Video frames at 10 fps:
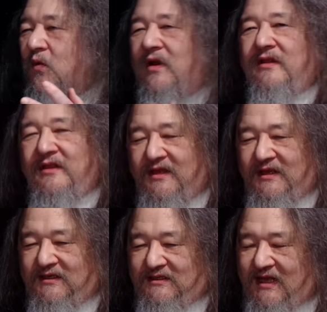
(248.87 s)
one of the
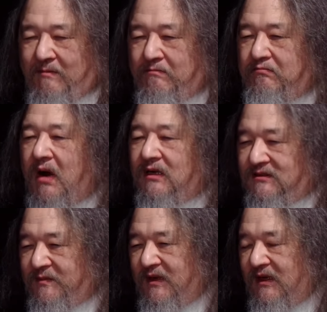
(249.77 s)
things that
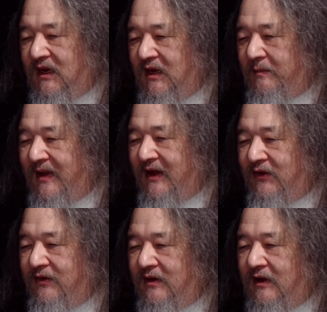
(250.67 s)
bugs me
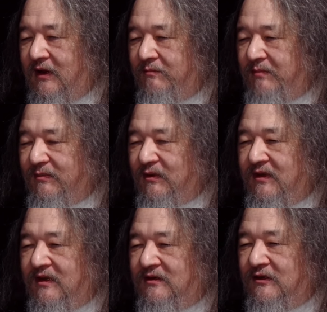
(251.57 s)
about uh, people
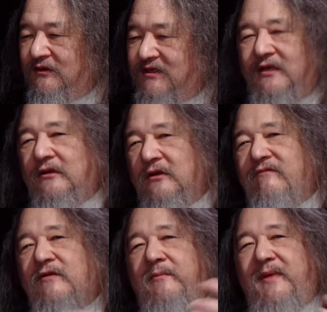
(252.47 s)
that you know say they're
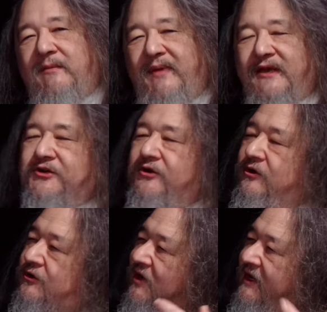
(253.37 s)
looking for the big
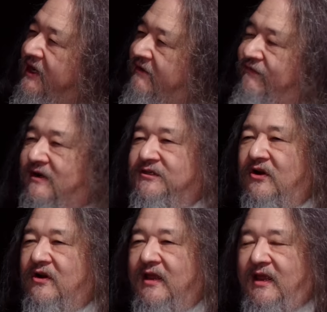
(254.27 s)
picture or trying to get a fresh
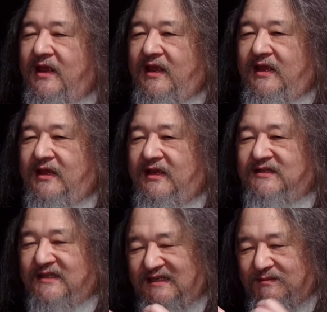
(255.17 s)
start
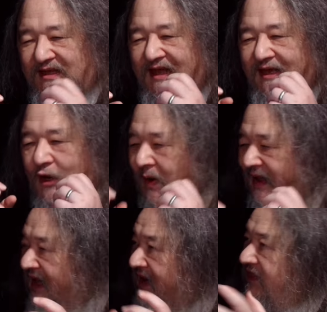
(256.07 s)
is it seems that they go
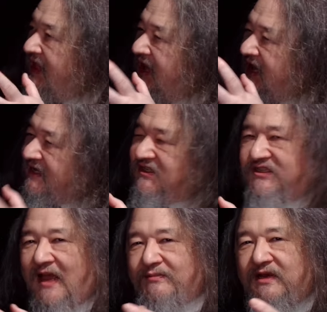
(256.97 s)
ahead and they
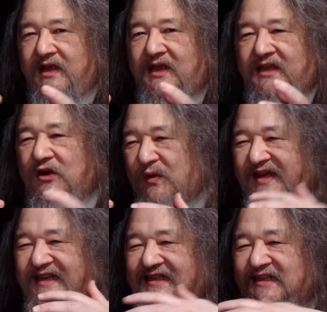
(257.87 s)
accept you know
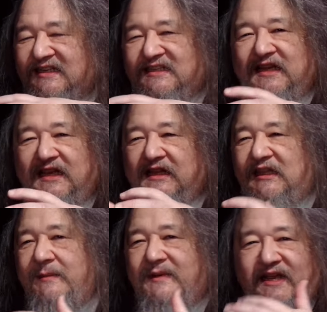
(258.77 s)

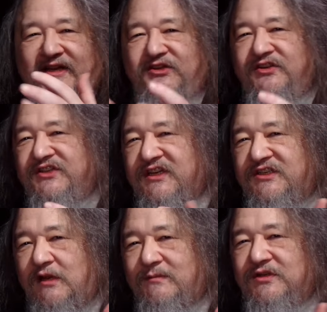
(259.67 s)
existing limitations and
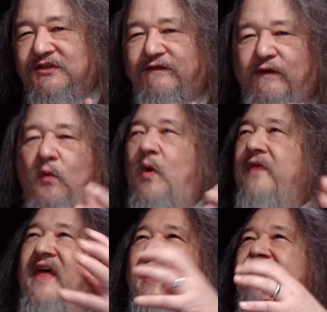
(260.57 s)
assumptions for
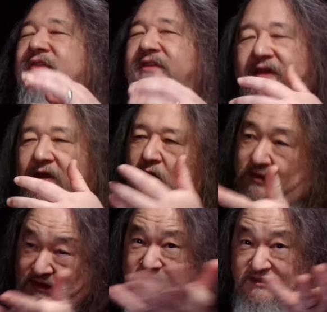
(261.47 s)
what the everything,
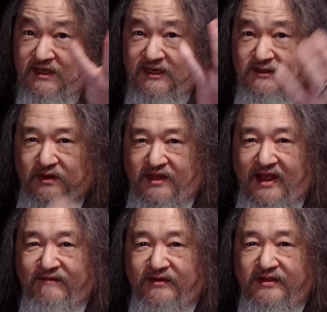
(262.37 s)
or in this case, what
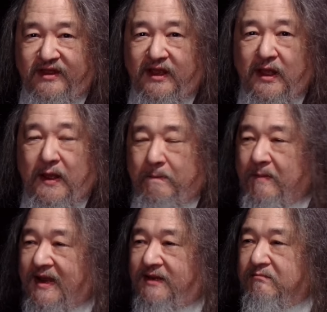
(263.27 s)
the everything
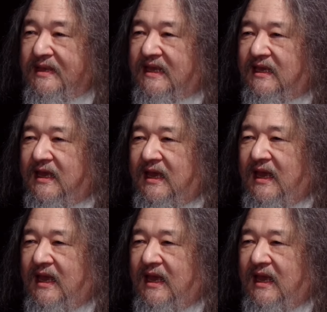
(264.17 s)
might be.